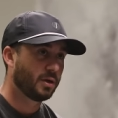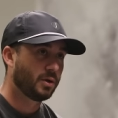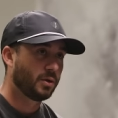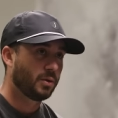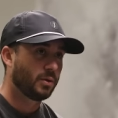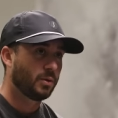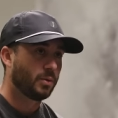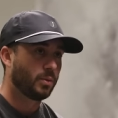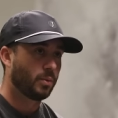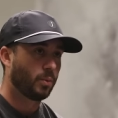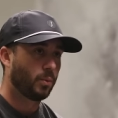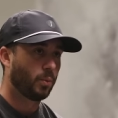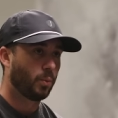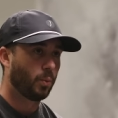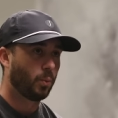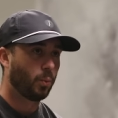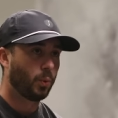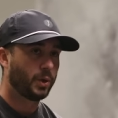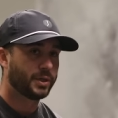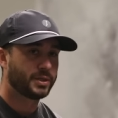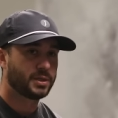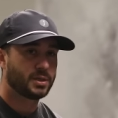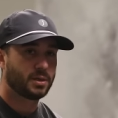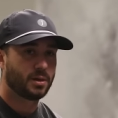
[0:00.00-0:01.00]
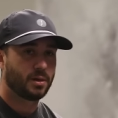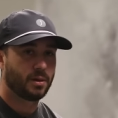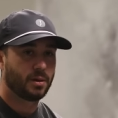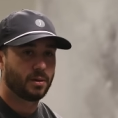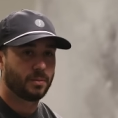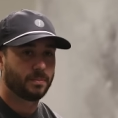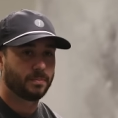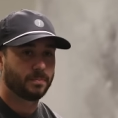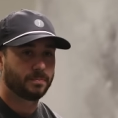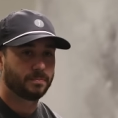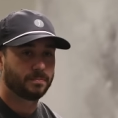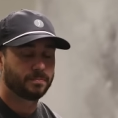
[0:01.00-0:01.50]
Mm. What,
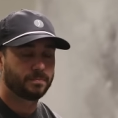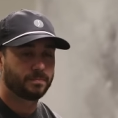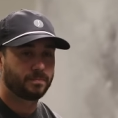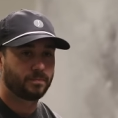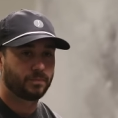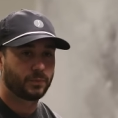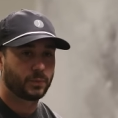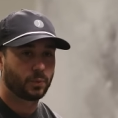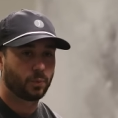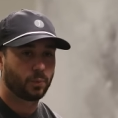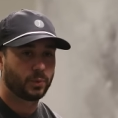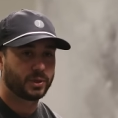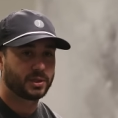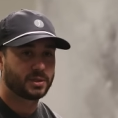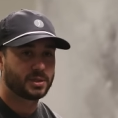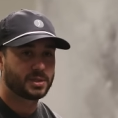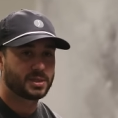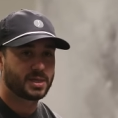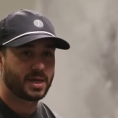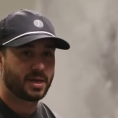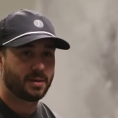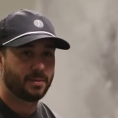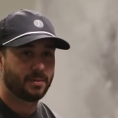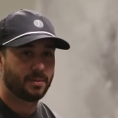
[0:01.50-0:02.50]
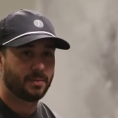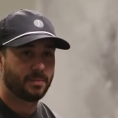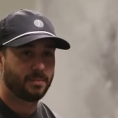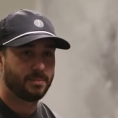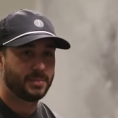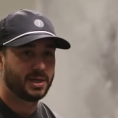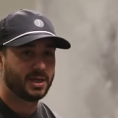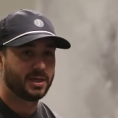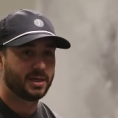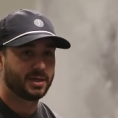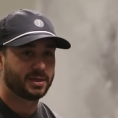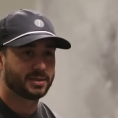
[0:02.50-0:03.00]
um, what does that
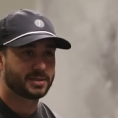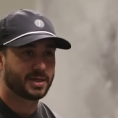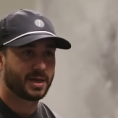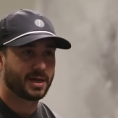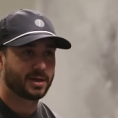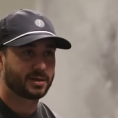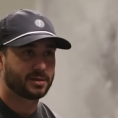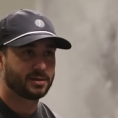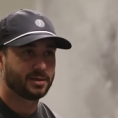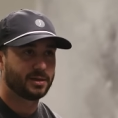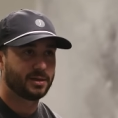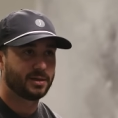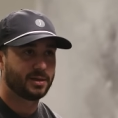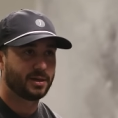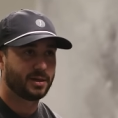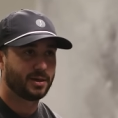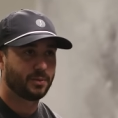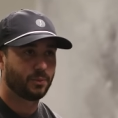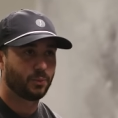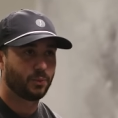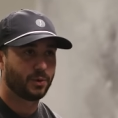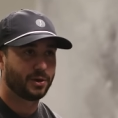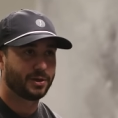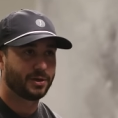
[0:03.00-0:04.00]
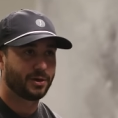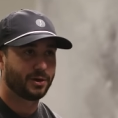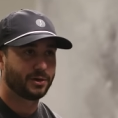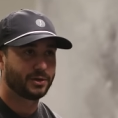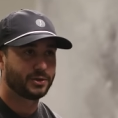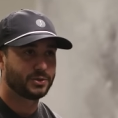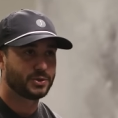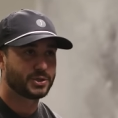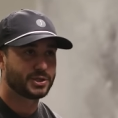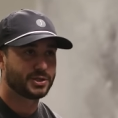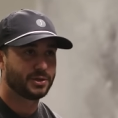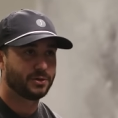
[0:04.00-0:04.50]
mean exactly? And what are
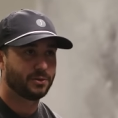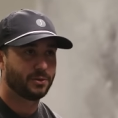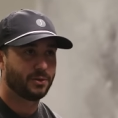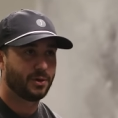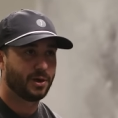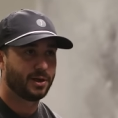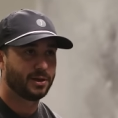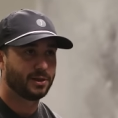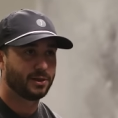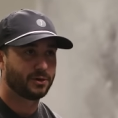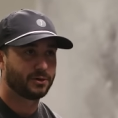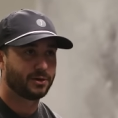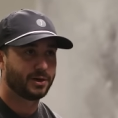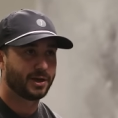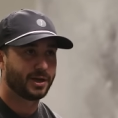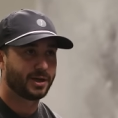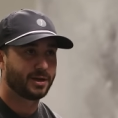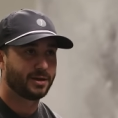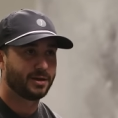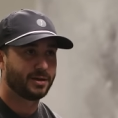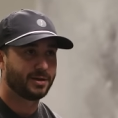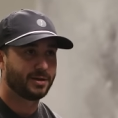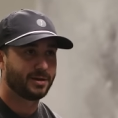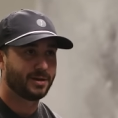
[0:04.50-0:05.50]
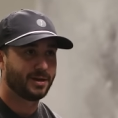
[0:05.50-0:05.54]
you still unlearning?